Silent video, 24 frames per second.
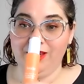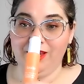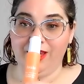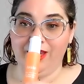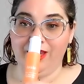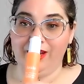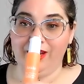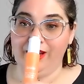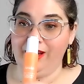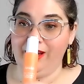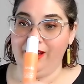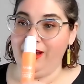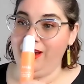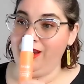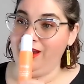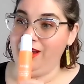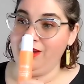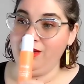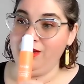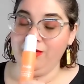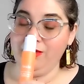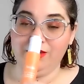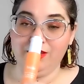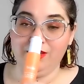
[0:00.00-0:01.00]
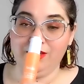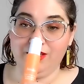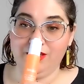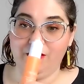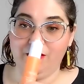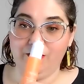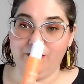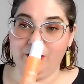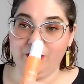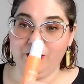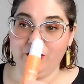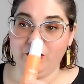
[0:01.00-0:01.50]
And I use this
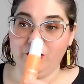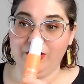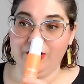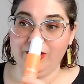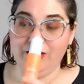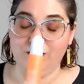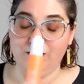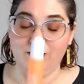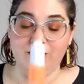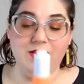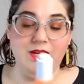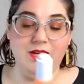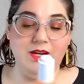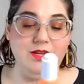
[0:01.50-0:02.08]
stuff twice a week.